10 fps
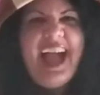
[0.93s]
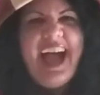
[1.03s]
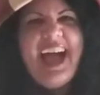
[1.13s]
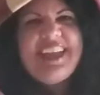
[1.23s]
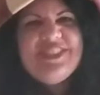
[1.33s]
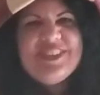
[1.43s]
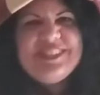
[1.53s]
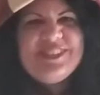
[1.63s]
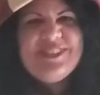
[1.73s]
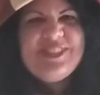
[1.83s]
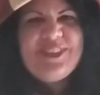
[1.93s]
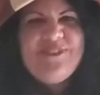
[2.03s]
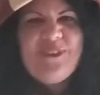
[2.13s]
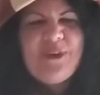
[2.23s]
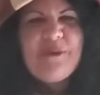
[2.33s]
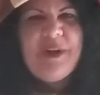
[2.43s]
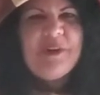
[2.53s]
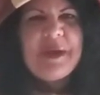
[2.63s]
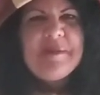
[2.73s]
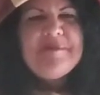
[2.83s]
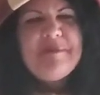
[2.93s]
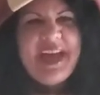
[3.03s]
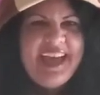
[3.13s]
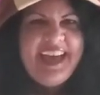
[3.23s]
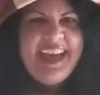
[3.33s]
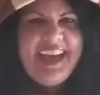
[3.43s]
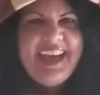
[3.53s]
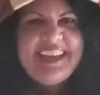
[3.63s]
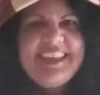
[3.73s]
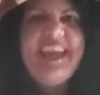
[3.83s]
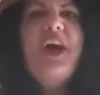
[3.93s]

Hi, 3-2 and 3-4. Welcome back.